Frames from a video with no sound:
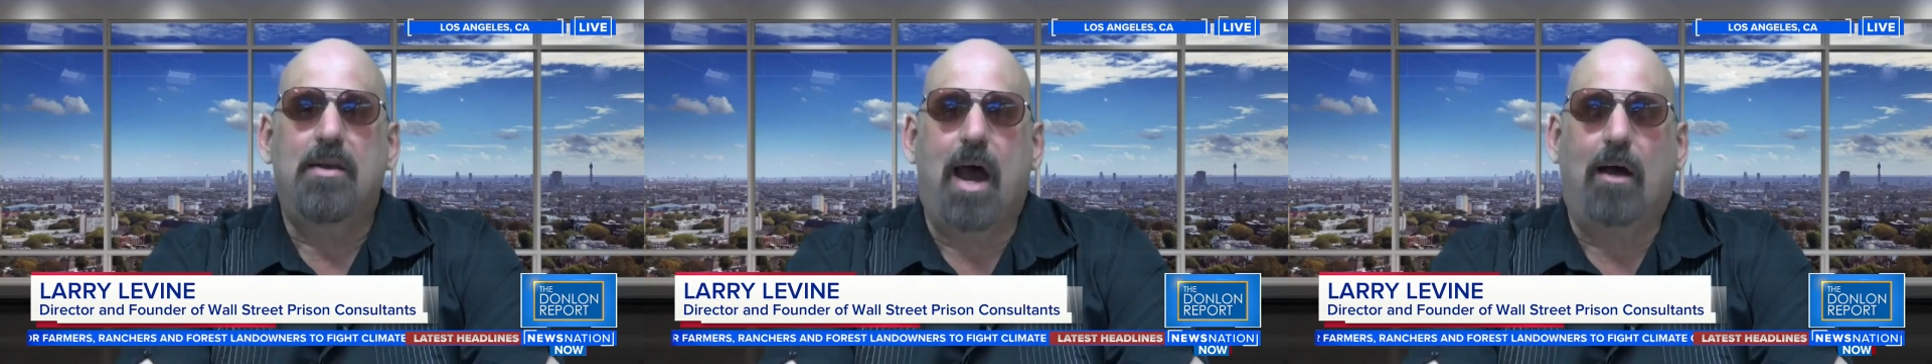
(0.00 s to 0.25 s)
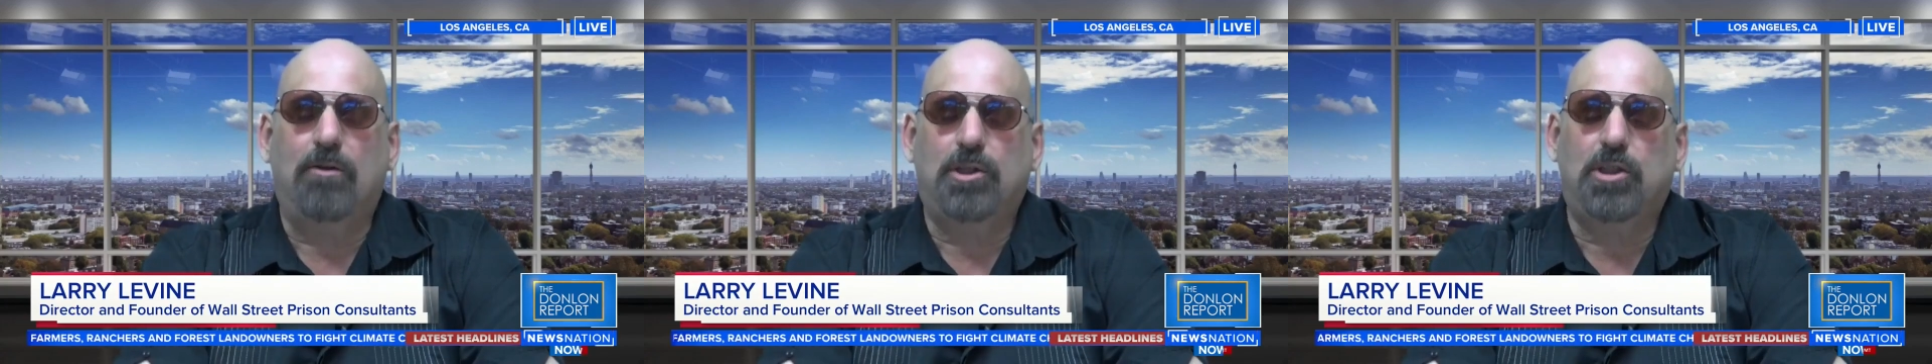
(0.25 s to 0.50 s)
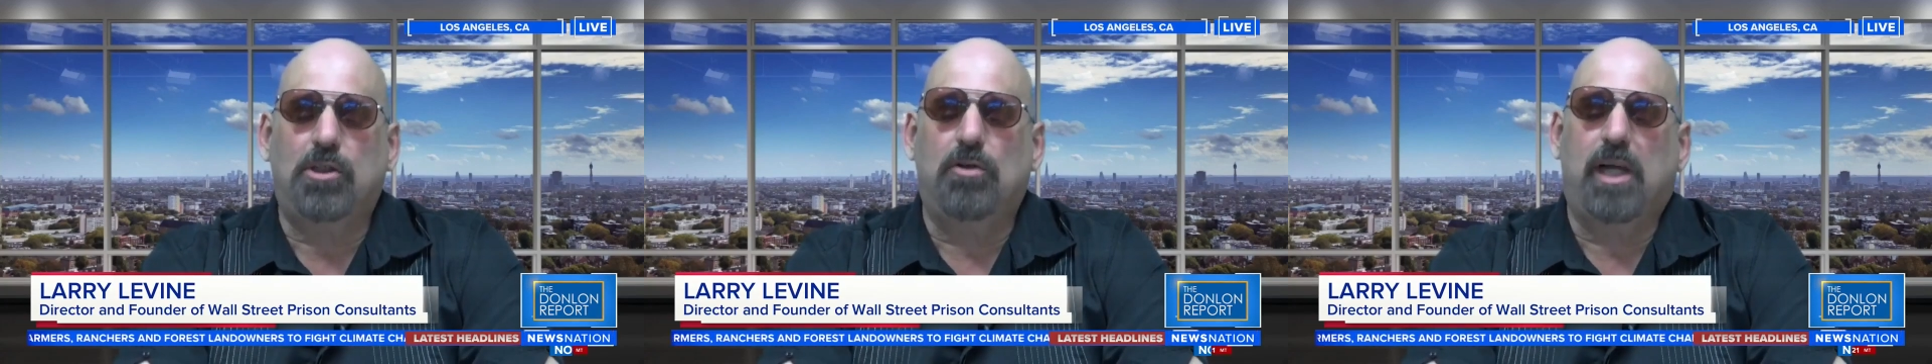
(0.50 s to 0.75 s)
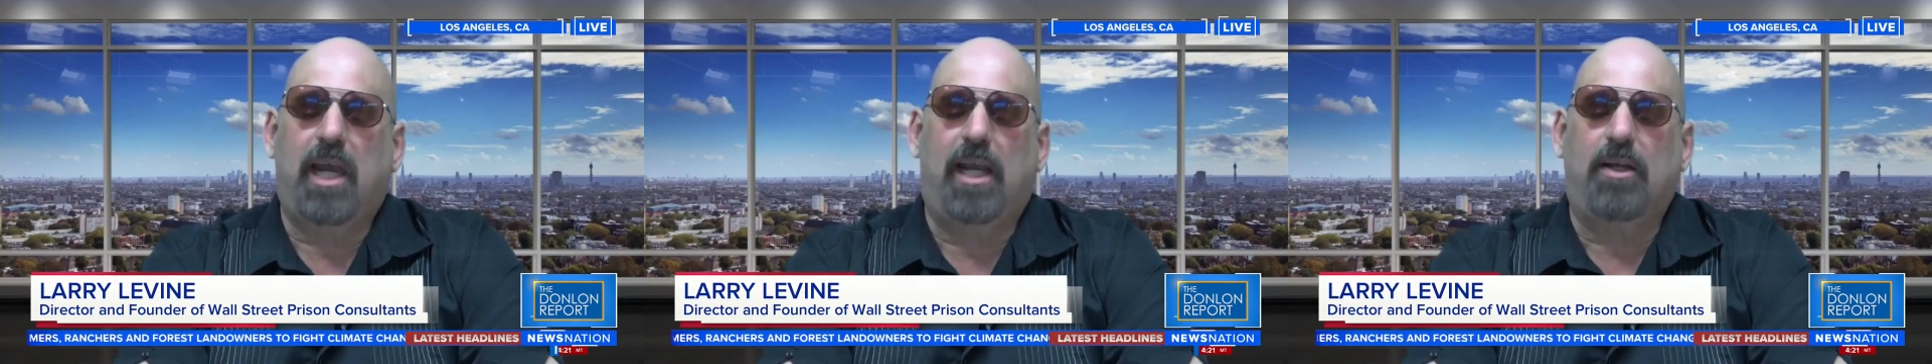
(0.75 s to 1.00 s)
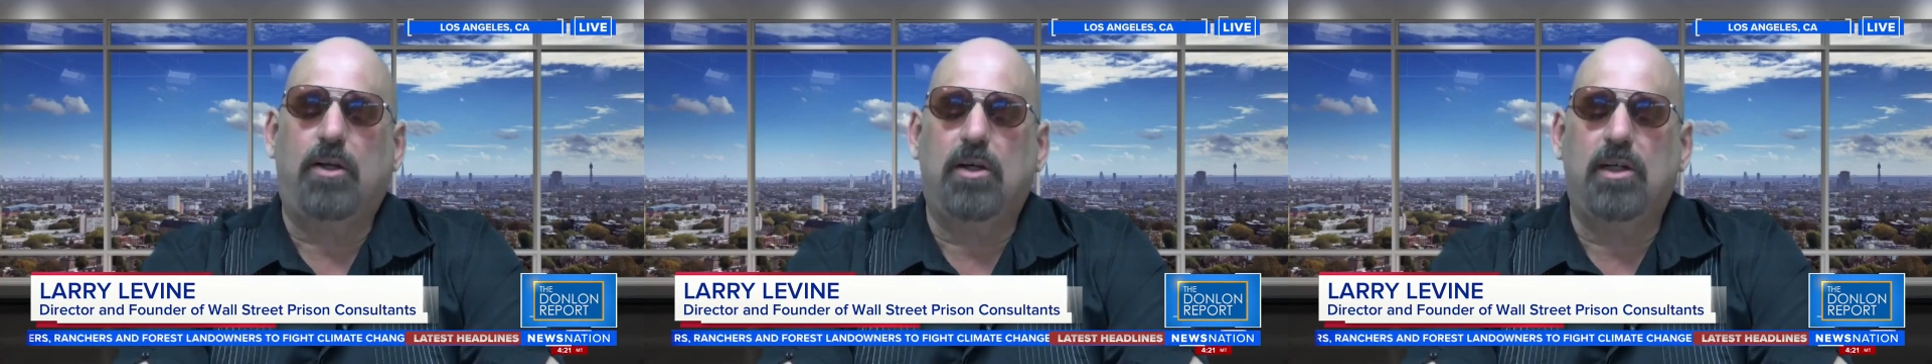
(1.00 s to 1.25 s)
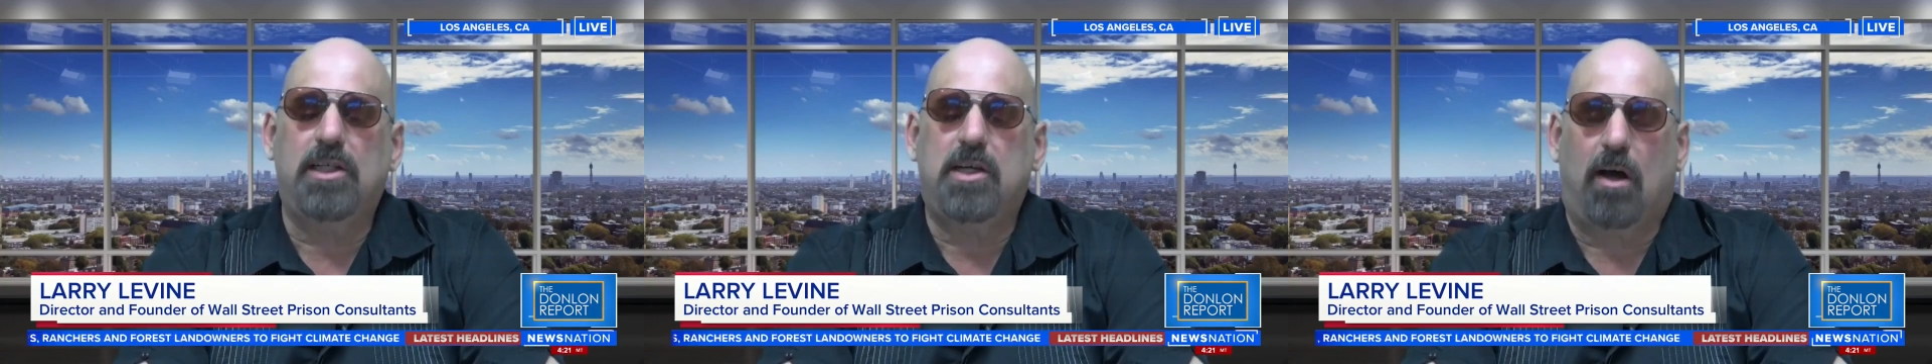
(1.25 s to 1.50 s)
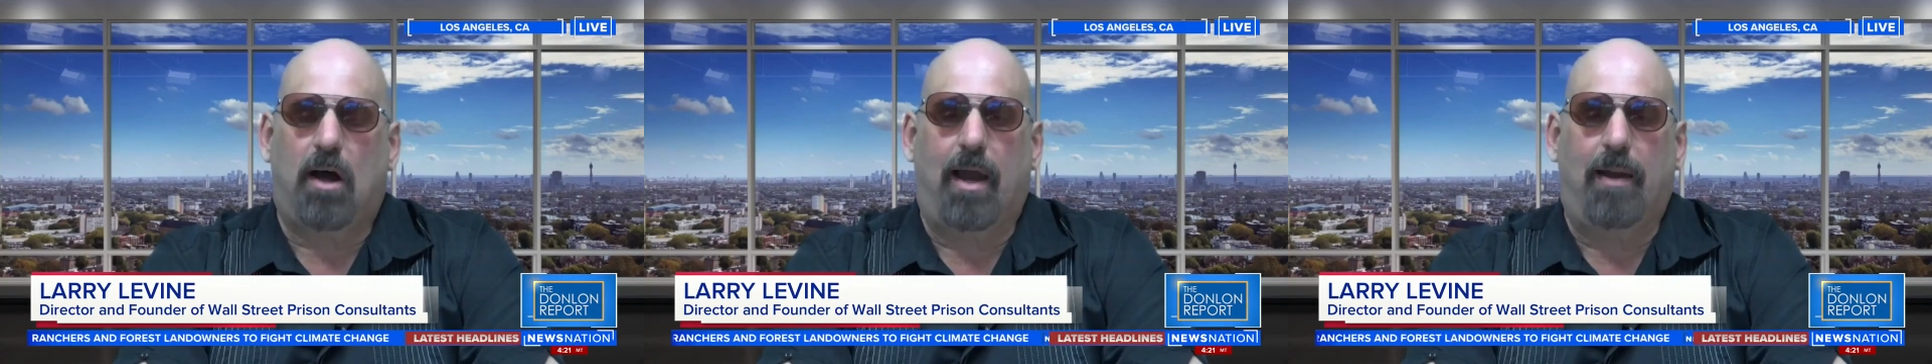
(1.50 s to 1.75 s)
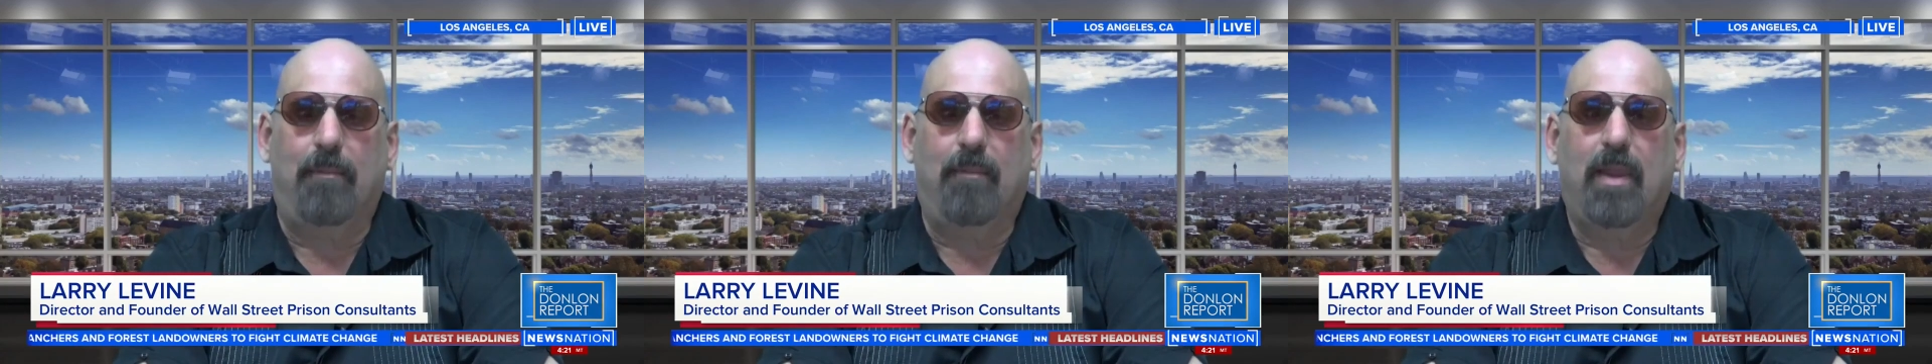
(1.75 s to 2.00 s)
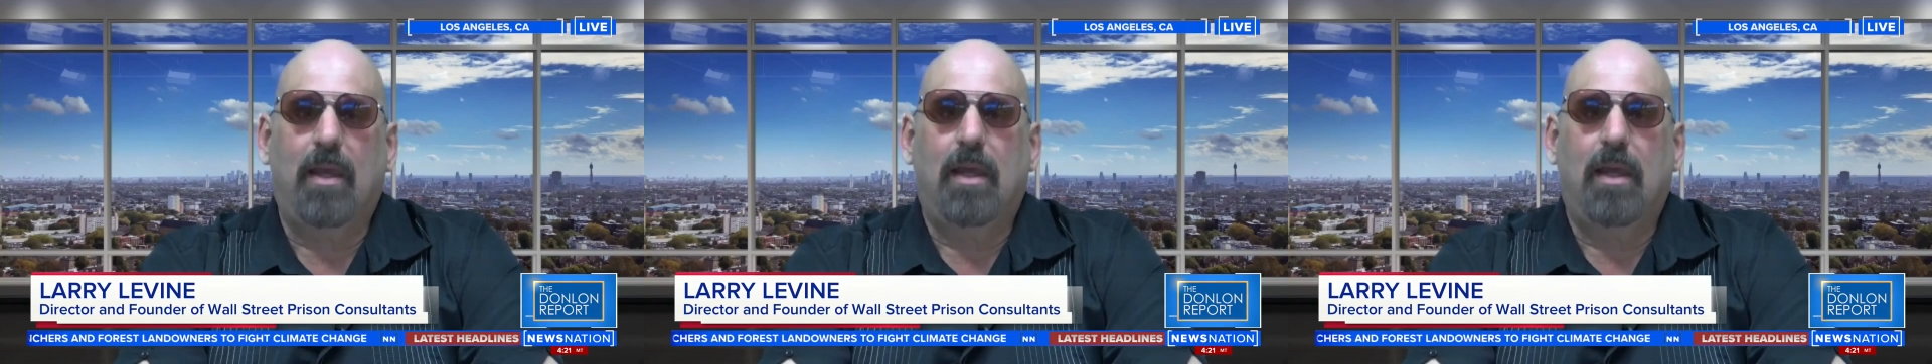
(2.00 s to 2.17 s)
now she'll get good time.